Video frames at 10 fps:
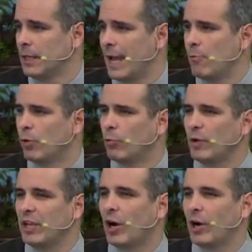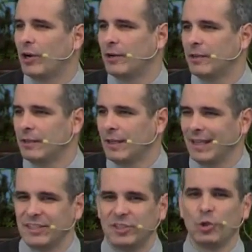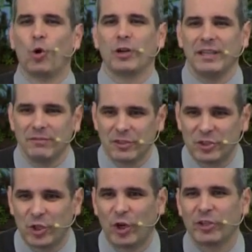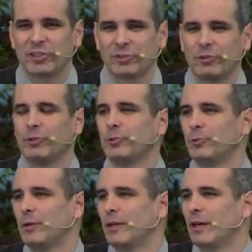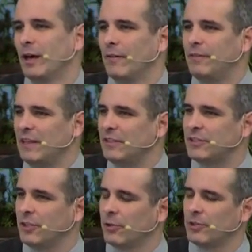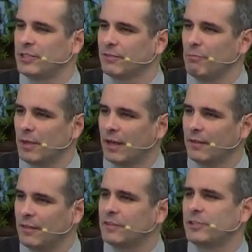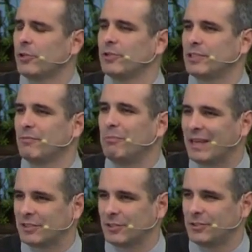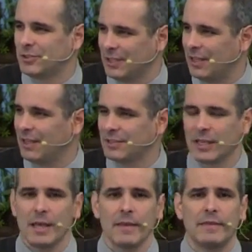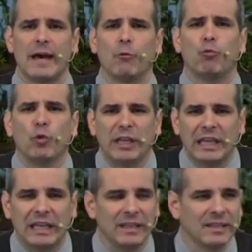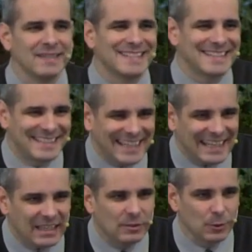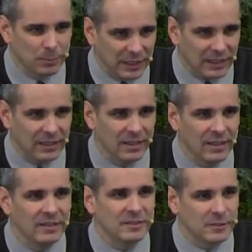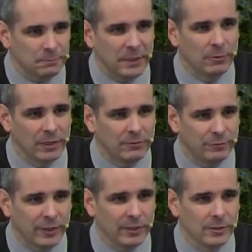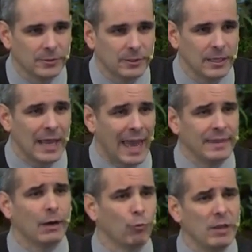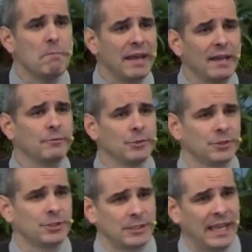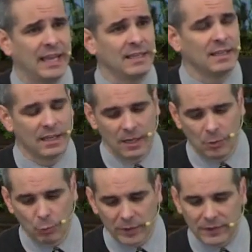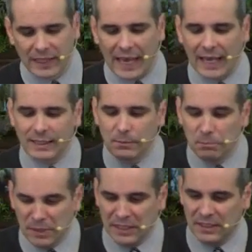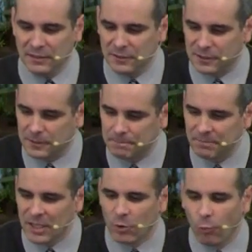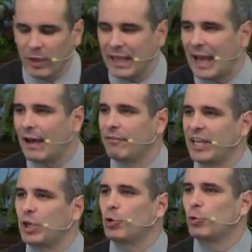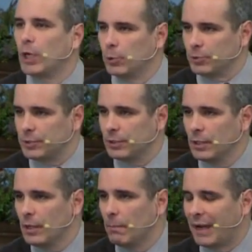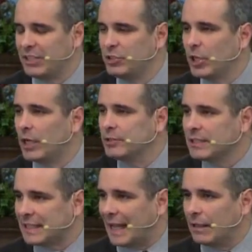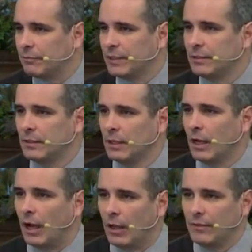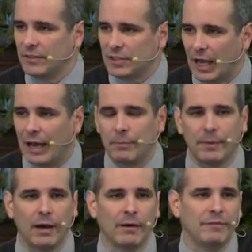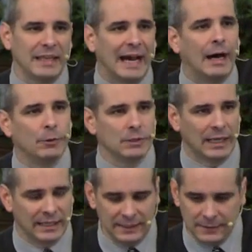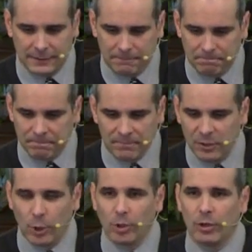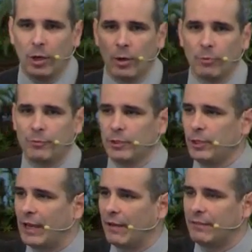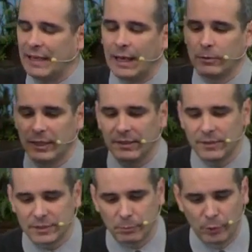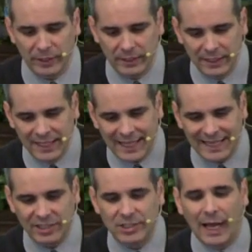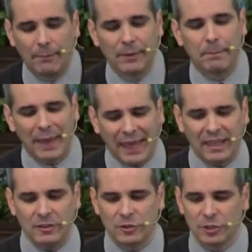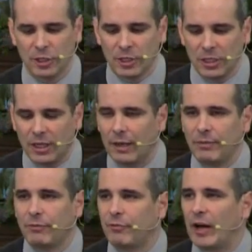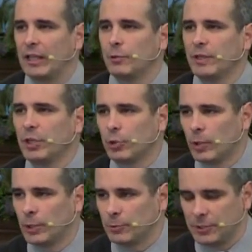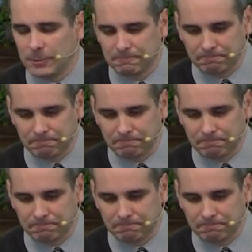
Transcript: And what we are exhorting the church through this series of messages is that we seek to be Spirit-filled and that we may understand what that means. We have a quote by John Calvin on the top of the outline. Hopefully you have the outline this morning. And atop the page, you have the following quote.